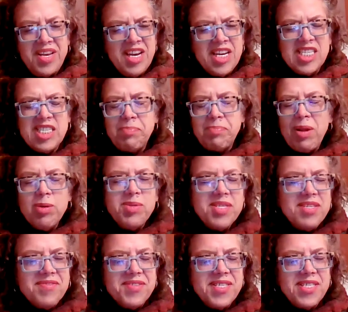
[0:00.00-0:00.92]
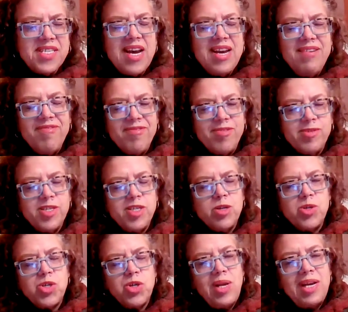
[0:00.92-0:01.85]
explosive site for
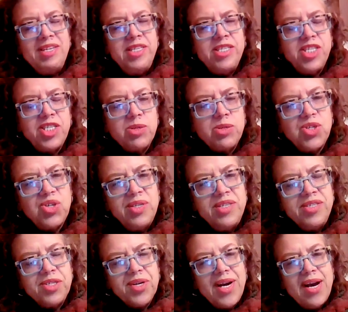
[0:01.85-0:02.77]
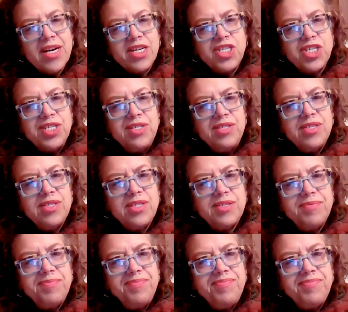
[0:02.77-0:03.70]
social
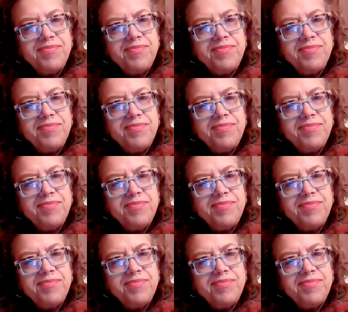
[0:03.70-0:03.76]
interactions.